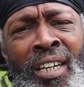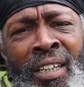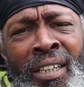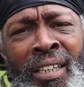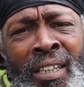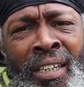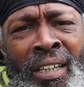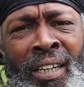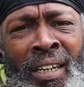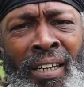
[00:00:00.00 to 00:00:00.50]
And
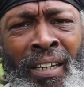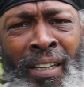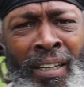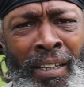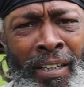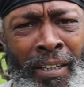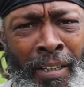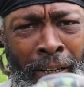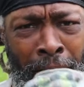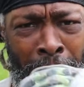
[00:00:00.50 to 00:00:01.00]
let me.
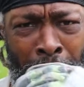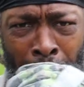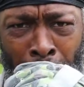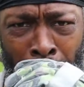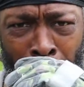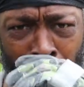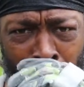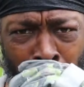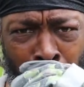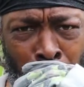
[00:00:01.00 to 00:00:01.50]
There's
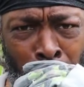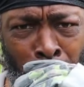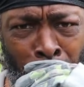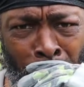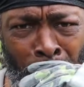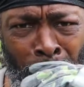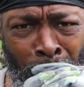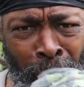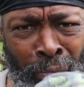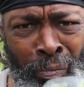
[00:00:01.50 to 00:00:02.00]
probably many
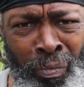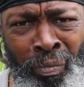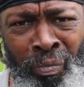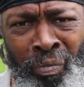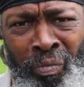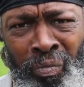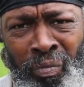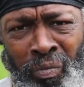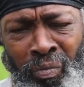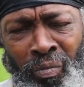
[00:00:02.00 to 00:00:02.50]
people
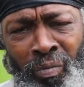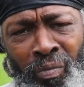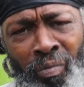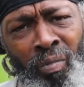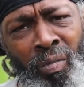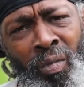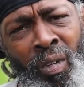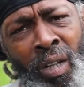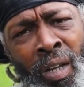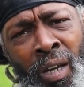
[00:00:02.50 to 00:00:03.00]
watching a similar
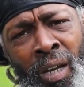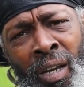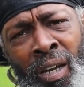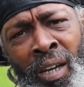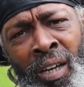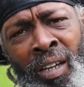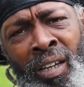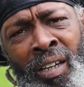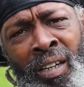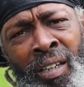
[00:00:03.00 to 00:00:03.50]
age to you or
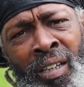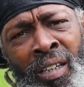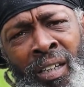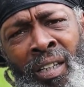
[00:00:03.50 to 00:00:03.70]
older,